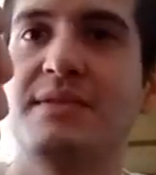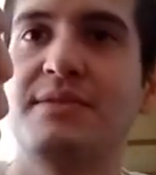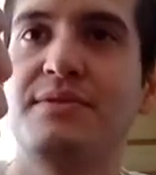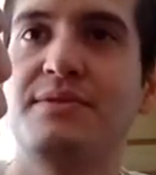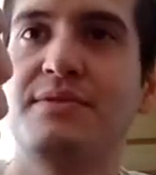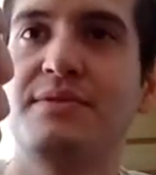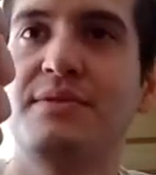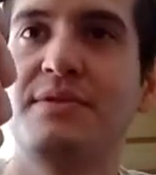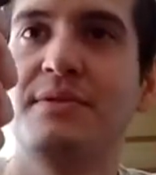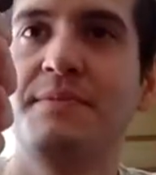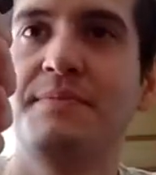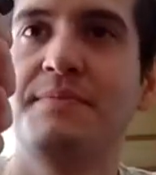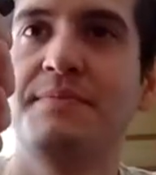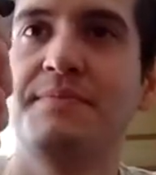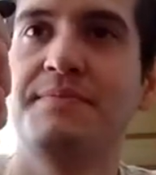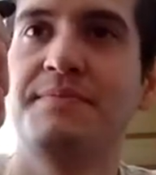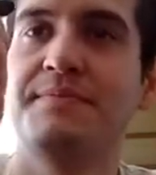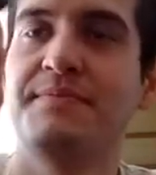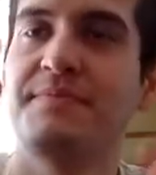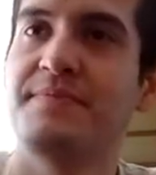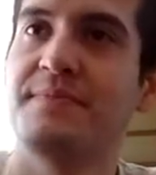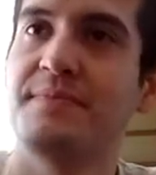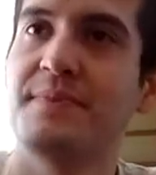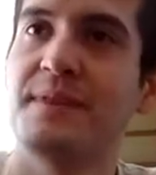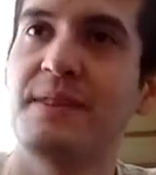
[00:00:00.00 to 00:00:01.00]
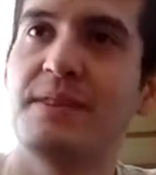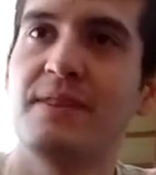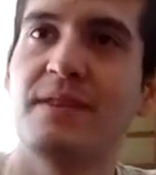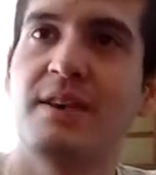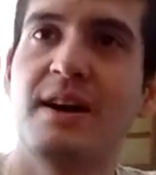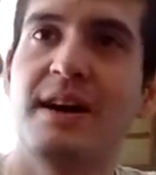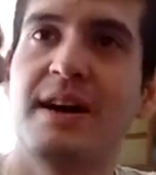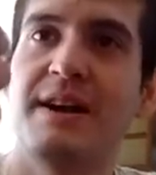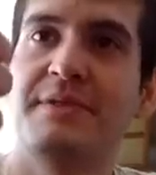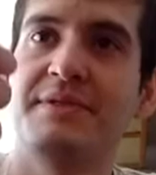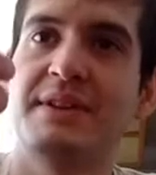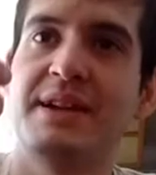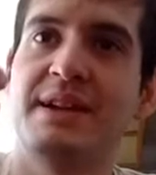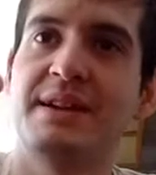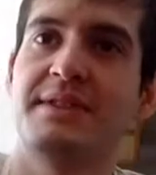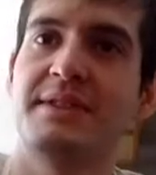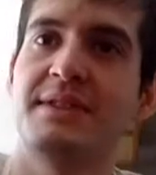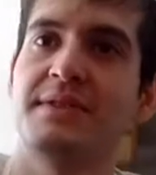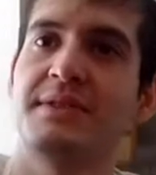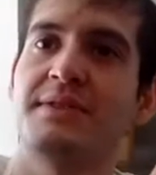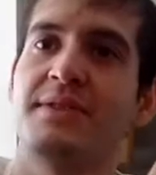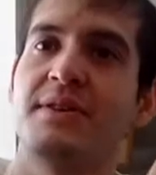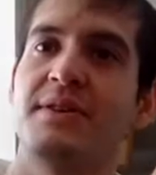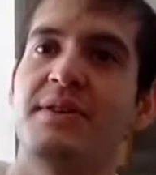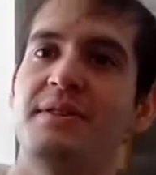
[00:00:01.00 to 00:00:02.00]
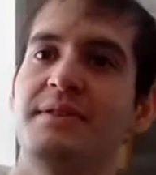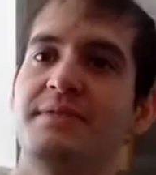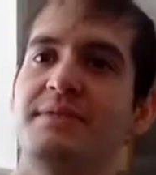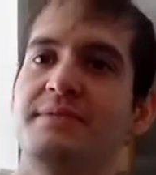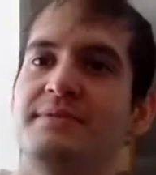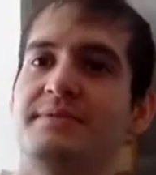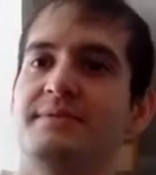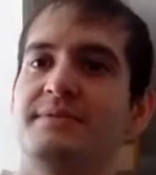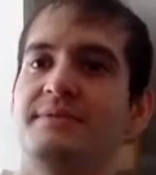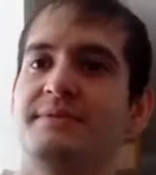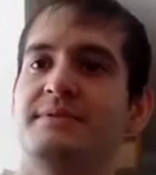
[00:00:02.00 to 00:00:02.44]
of not having anything at all